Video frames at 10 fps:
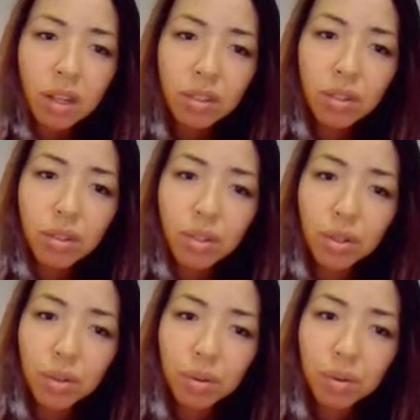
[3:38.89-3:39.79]
So
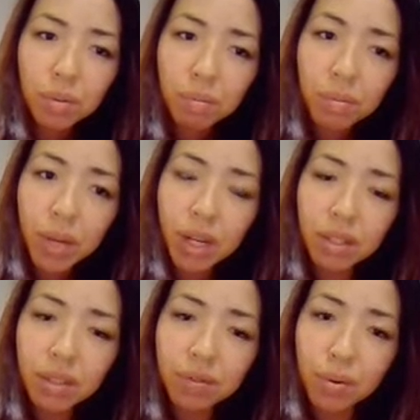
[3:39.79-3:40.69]
2
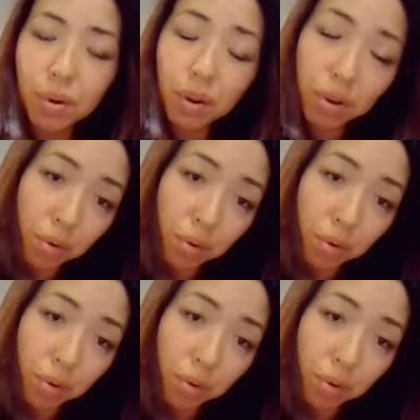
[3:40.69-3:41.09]
minus 4,